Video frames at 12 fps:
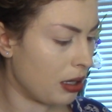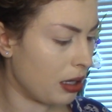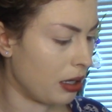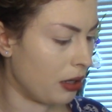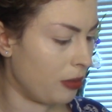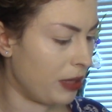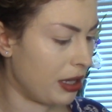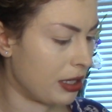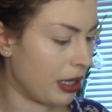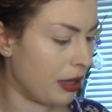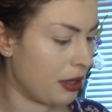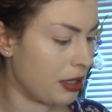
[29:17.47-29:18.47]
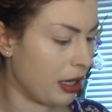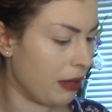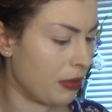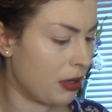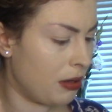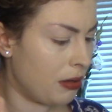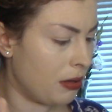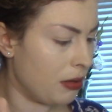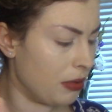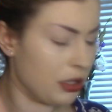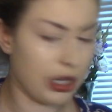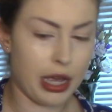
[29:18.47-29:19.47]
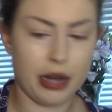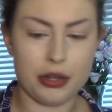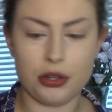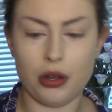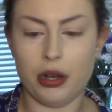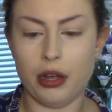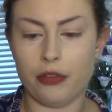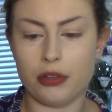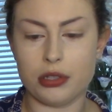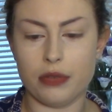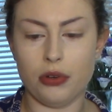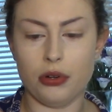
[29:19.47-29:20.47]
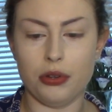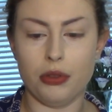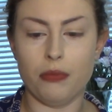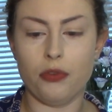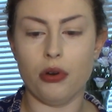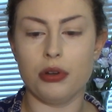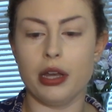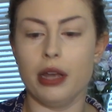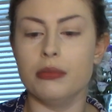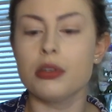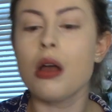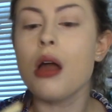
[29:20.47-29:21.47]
and it will be the 10th attempt, which again is not enough because I've ordered them 4 times.